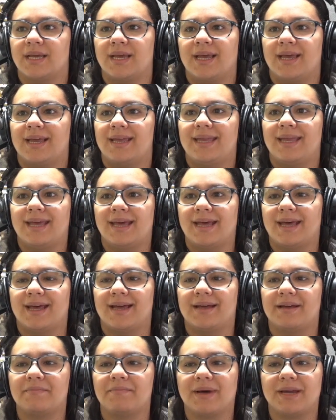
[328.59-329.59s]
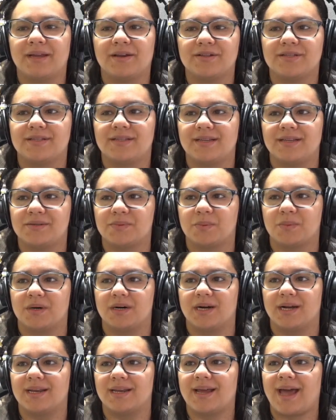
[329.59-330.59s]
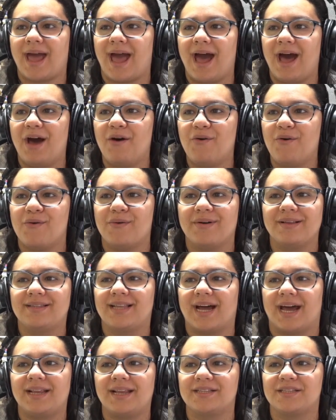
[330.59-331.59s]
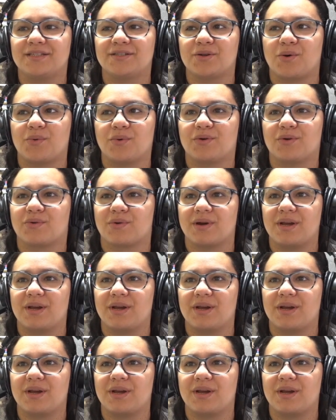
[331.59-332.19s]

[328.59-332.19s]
Yeah, minus this one. How? That is so creepy.